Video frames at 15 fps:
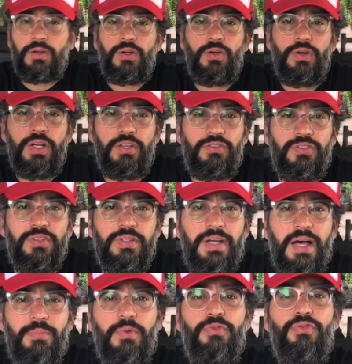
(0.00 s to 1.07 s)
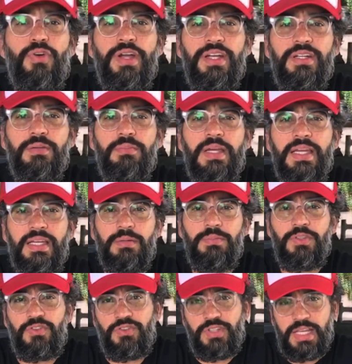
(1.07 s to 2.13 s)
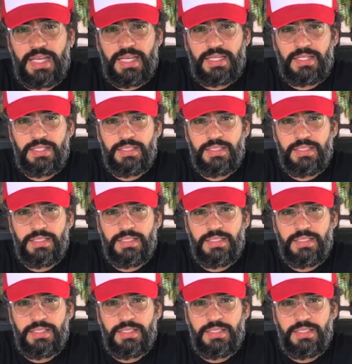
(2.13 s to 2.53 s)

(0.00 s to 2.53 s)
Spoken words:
Chris, I'm afraid to make a mistake.